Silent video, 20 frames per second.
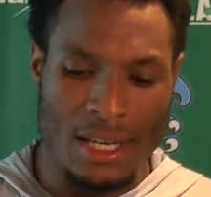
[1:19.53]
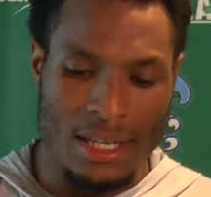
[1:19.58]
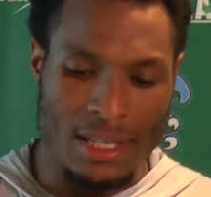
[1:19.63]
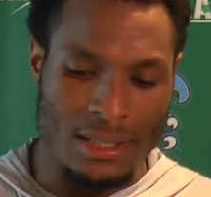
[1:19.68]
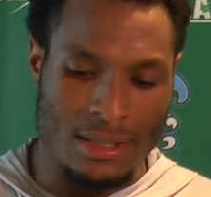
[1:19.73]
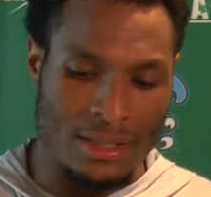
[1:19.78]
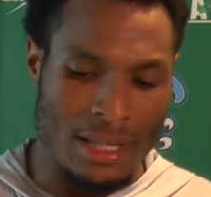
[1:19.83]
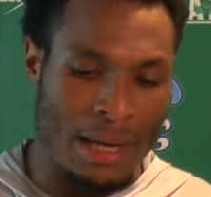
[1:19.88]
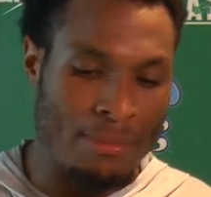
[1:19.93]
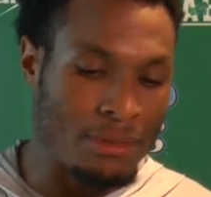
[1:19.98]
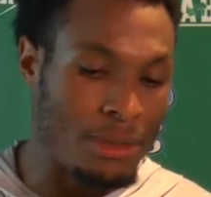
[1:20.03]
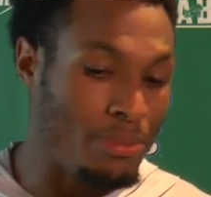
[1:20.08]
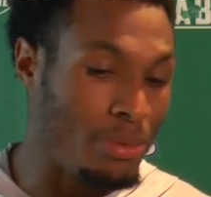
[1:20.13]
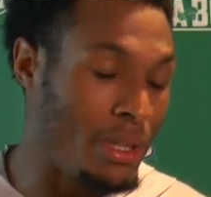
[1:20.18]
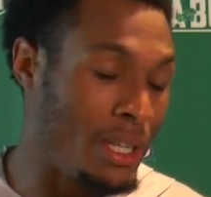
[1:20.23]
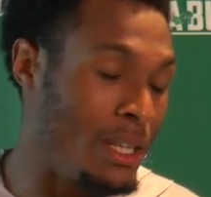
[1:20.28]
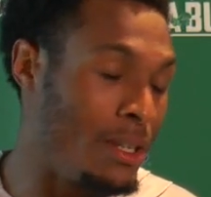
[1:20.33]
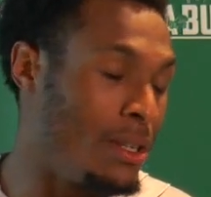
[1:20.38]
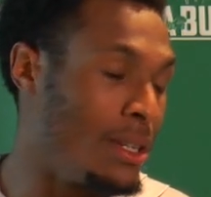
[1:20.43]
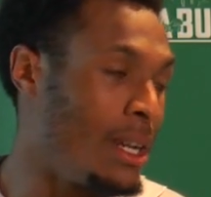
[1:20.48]
He slapped a
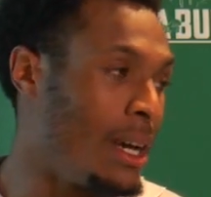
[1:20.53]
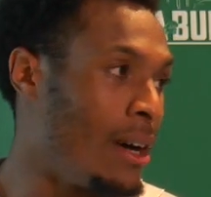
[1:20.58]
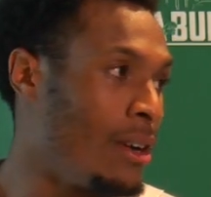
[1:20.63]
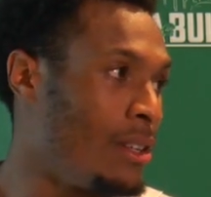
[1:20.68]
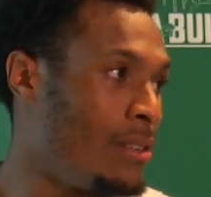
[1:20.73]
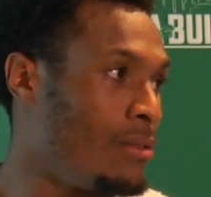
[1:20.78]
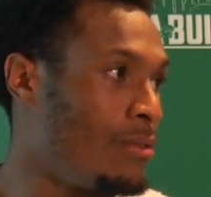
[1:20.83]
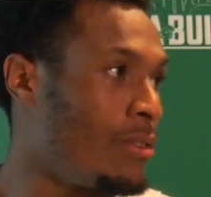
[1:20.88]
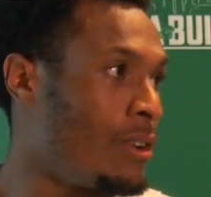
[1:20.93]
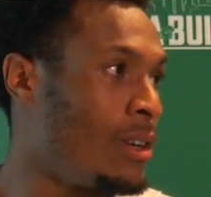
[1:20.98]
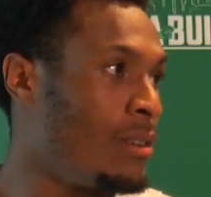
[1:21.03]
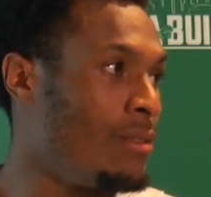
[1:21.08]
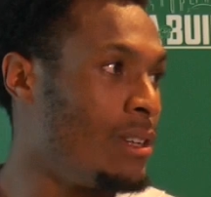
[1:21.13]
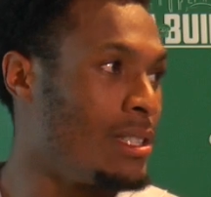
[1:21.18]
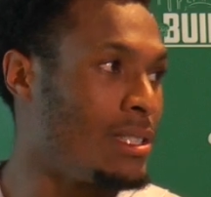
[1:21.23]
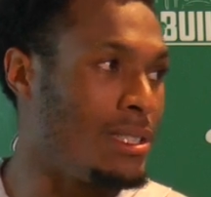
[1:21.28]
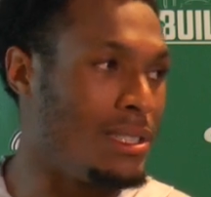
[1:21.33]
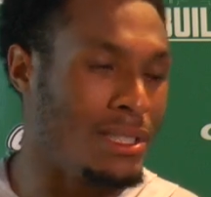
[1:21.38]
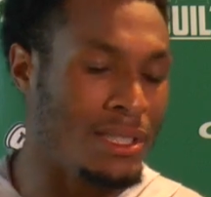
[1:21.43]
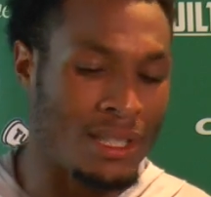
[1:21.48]
planner down in front of
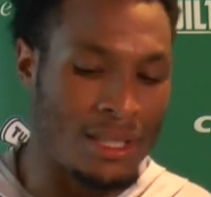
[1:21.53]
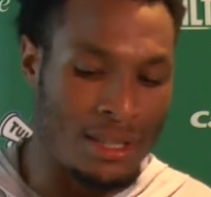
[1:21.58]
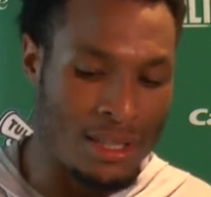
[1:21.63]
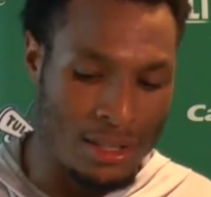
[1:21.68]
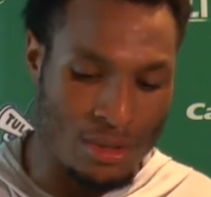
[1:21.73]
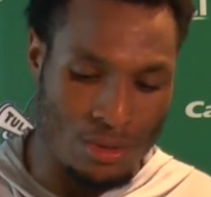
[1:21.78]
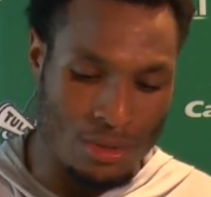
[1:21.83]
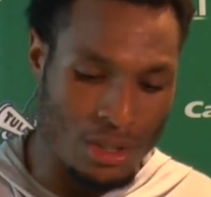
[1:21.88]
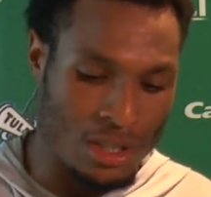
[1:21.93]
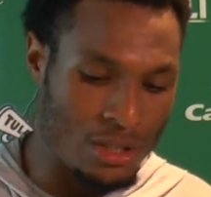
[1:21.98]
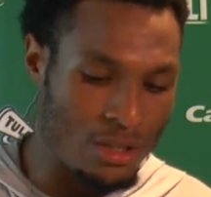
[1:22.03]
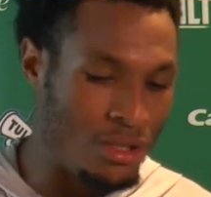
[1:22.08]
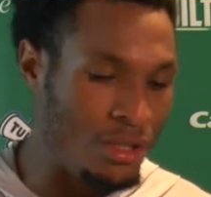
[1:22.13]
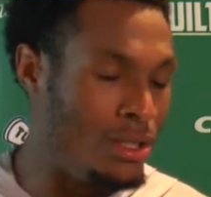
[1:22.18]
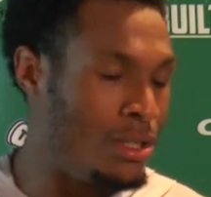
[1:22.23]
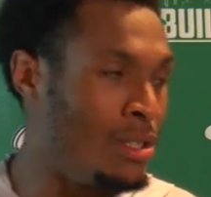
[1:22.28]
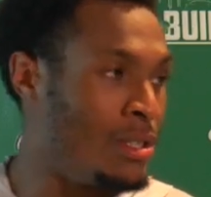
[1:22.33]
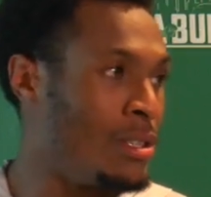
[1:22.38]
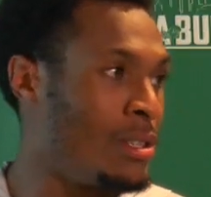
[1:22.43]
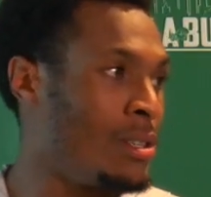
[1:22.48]
us. He said, "This will get you
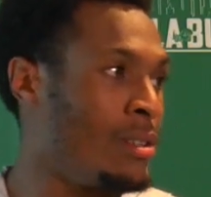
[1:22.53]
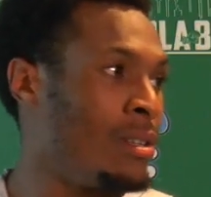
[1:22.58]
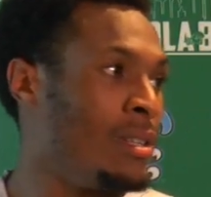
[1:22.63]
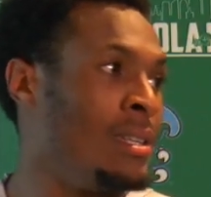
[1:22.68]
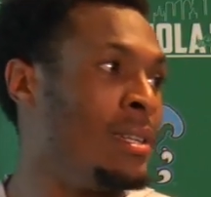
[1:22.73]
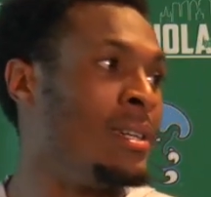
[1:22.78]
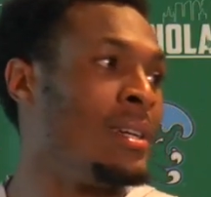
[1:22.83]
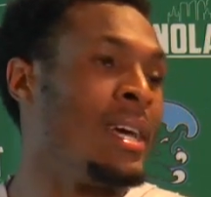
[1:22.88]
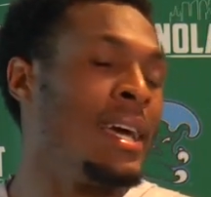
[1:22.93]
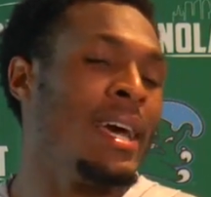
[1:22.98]
your degree."